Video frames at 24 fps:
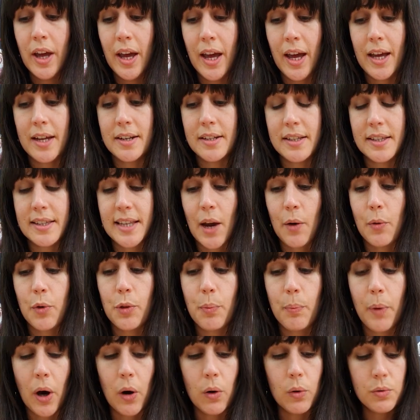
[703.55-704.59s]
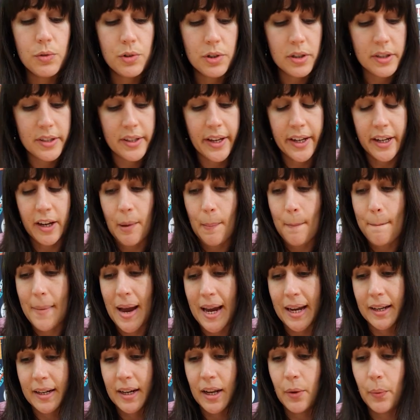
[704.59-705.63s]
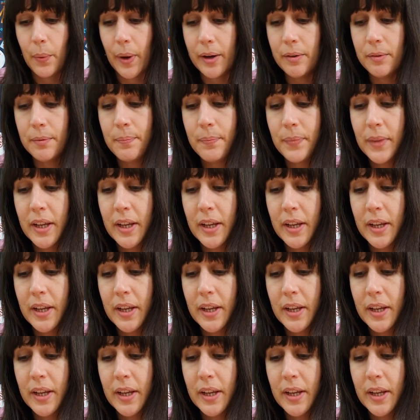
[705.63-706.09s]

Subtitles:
and a south pole, just like our magnet will.